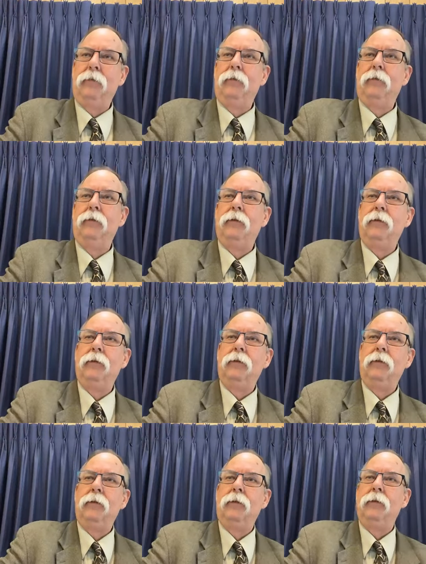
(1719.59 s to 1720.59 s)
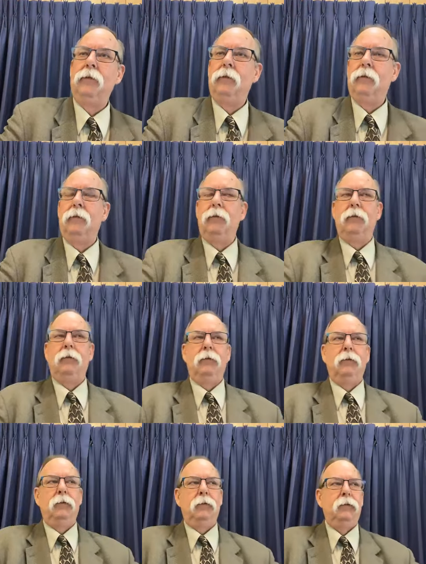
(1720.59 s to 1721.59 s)

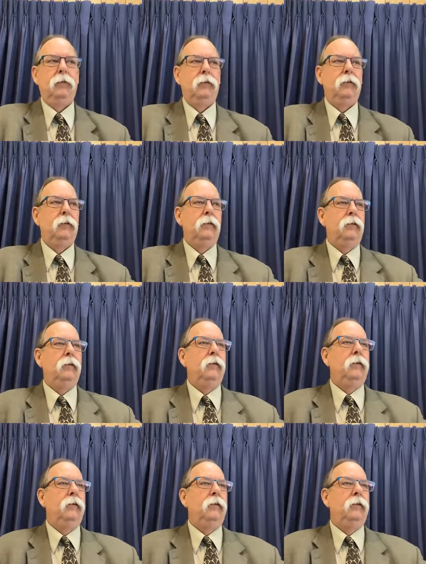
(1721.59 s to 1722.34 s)
Nobody speaks.